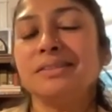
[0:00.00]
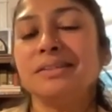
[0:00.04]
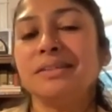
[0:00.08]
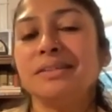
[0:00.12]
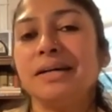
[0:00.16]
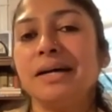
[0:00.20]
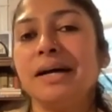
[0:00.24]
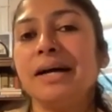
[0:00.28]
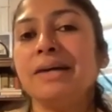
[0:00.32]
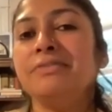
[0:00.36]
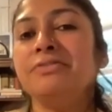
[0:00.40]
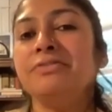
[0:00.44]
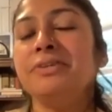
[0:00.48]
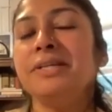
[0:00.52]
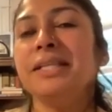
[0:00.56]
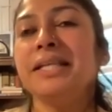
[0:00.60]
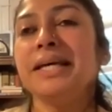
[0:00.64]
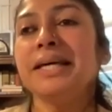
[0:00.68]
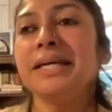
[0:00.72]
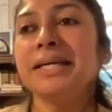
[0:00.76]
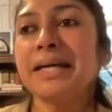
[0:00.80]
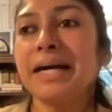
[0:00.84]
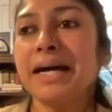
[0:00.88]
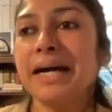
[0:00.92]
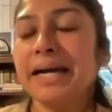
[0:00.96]
I feel
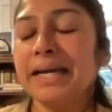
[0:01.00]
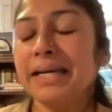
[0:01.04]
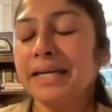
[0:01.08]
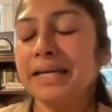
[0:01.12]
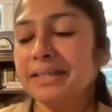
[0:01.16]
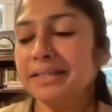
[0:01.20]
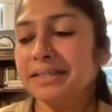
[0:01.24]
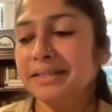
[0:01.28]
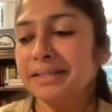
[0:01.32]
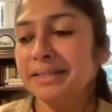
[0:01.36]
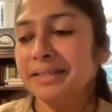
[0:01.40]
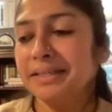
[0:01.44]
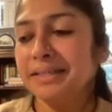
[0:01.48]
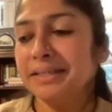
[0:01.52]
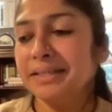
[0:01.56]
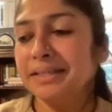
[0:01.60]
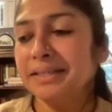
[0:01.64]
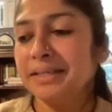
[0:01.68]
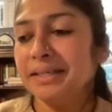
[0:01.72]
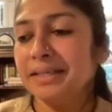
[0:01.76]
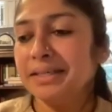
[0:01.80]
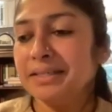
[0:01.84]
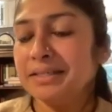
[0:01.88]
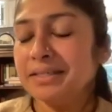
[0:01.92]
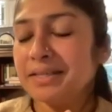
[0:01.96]
like
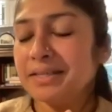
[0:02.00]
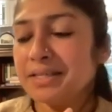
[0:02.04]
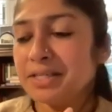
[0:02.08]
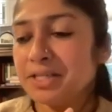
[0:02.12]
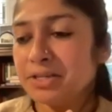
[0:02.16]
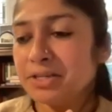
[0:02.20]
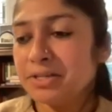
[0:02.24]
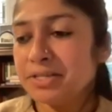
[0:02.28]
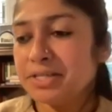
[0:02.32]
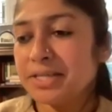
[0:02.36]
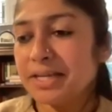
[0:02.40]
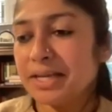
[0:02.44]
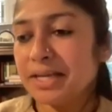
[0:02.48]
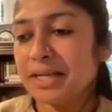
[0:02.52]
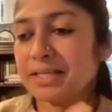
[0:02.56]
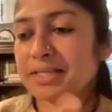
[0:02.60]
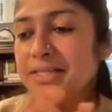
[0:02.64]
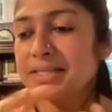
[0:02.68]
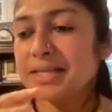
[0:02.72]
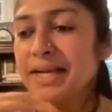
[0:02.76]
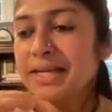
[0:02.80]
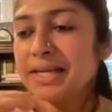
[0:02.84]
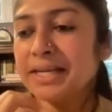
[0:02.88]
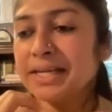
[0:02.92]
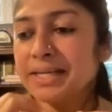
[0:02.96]
since you
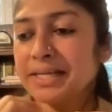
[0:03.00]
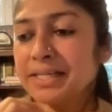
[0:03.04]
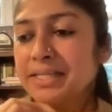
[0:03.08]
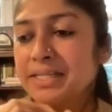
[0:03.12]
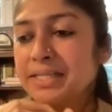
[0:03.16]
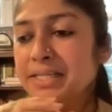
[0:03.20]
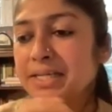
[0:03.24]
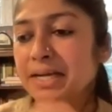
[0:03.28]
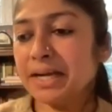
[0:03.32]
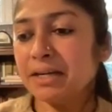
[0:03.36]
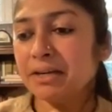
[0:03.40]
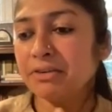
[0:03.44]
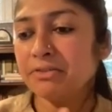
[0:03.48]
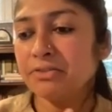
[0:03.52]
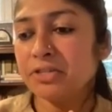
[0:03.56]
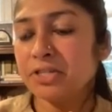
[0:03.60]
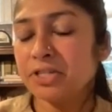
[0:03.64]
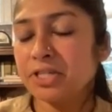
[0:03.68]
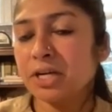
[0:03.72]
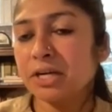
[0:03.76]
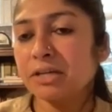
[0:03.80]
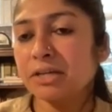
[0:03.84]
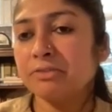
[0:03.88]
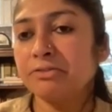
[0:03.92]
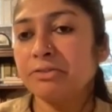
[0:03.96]
said it, it's kind of
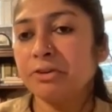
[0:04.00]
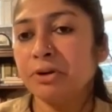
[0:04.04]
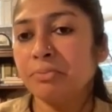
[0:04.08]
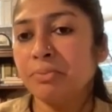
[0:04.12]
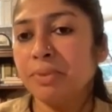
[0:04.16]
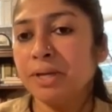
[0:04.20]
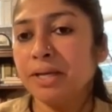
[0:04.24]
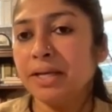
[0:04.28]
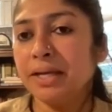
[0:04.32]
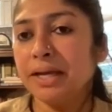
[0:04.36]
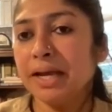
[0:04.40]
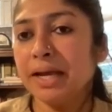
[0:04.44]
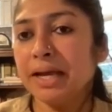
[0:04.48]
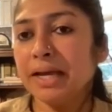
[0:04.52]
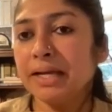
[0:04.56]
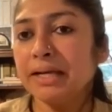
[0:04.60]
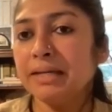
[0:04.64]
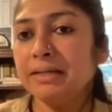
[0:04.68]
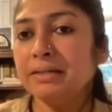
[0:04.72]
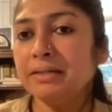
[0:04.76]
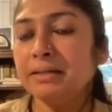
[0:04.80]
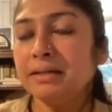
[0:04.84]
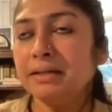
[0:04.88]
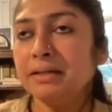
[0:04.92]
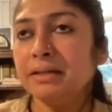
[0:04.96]
struck for me.
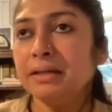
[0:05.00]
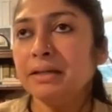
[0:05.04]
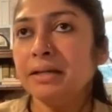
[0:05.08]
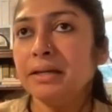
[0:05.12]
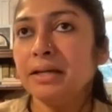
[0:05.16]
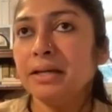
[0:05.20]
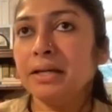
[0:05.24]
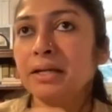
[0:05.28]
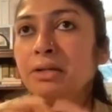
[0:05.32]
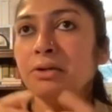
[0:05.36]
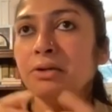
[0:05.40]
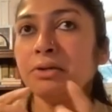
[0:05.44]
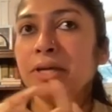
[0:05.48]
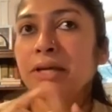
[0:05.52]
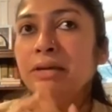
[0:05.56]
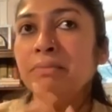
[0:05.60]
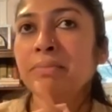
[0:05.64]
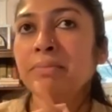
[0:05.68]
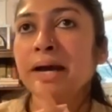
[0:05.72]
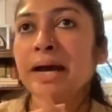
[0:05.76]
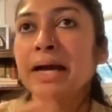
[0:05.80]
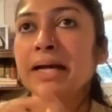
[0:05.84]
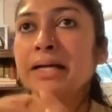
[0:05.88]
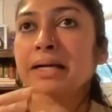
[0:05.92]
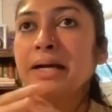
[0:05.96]
And looking
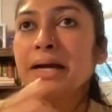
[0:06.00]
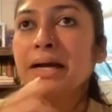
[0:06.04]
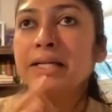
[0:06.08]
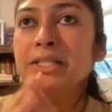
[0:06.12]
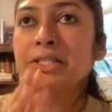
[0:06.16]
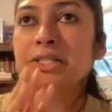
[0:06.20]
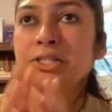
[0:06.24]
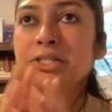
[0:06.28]
back, I